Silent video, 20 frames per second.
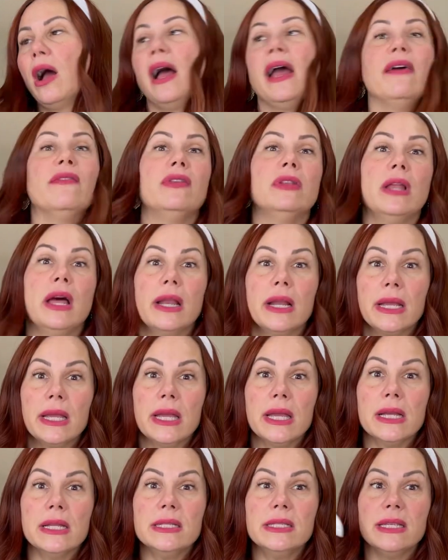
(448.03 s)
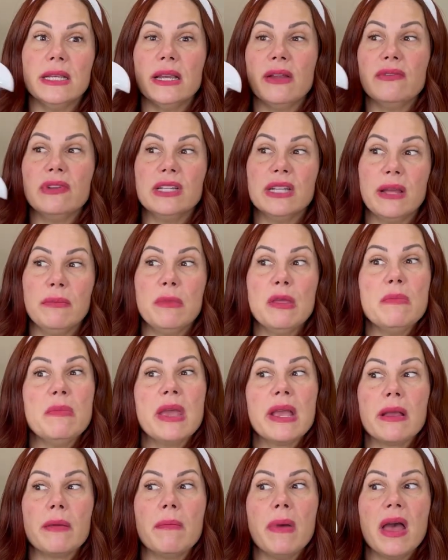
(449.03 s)
I have a lot of kids, and every time they
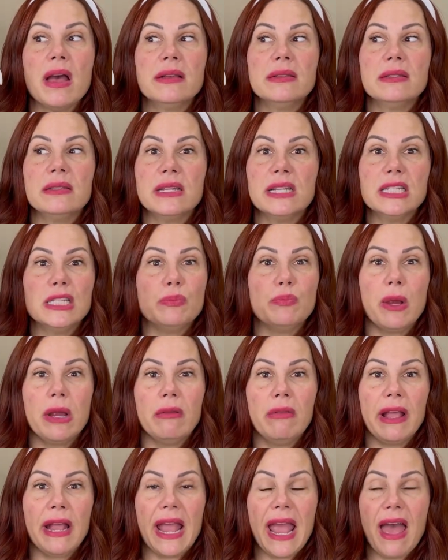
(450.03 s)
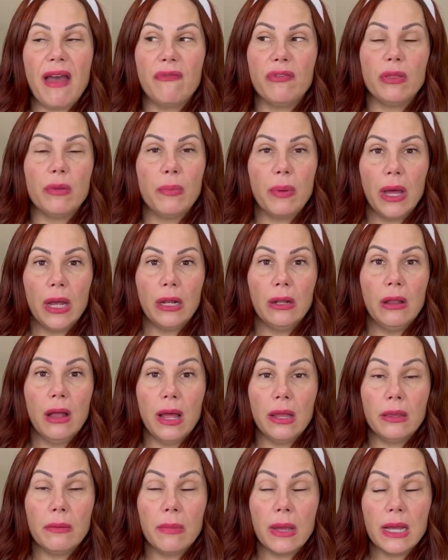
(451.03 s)
make a mess, they spray like half of the bottle
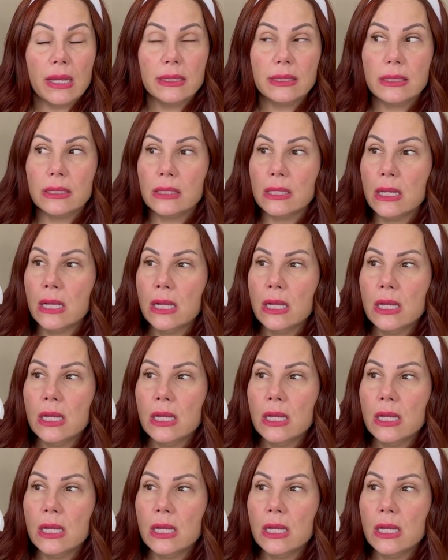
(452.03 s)
on the mess.